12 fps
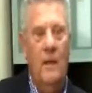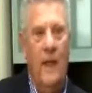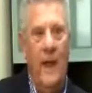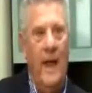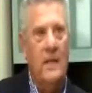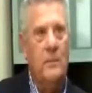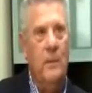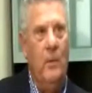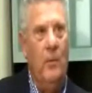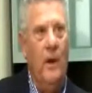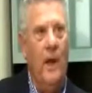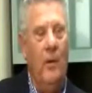they asked
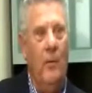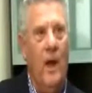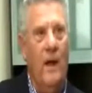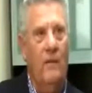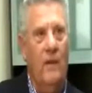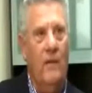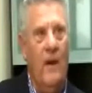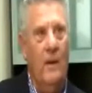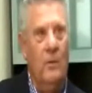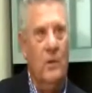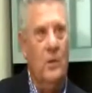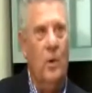me when I arrived if
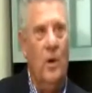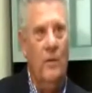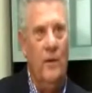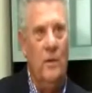I was 12